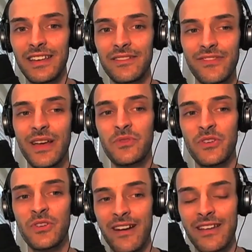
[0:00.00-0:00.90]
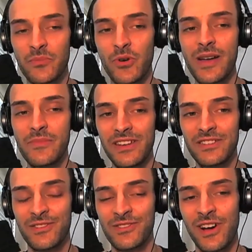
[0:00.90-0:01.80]
in February, the Prime
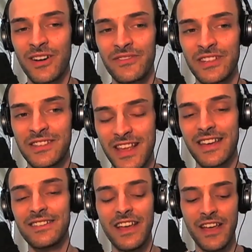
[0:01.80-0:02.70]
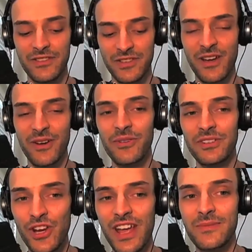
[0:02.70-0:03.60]
Minister's office said. So,
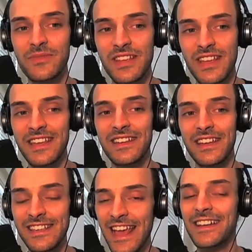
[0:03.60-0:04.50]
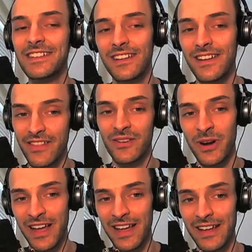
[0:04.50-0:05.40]
James, in yet another
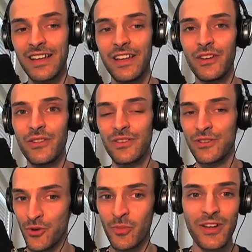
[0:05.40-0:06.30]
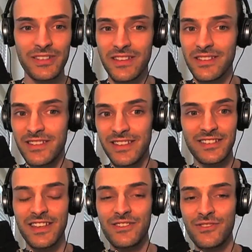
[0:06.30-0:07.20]
way, the new bosses
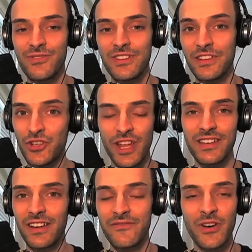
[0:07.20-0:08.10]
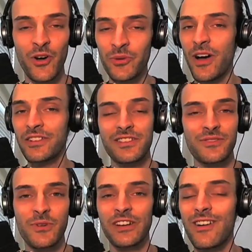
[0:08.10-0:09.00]
continue the agenda of the old bosses,
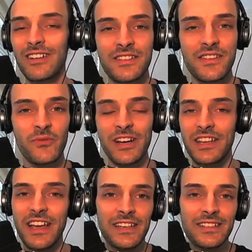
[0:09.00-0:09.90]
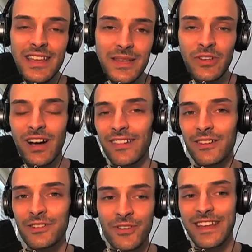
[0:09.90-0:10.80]
regardless of what team
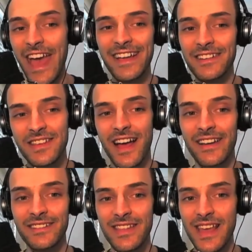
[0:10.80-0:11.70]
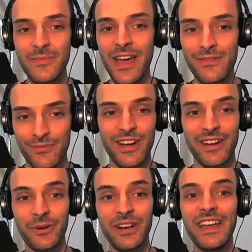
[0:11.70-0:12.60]
colors or gang signs they may
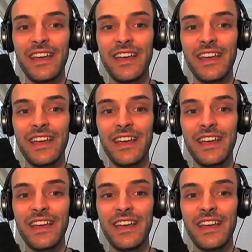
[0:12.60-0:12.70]
throw.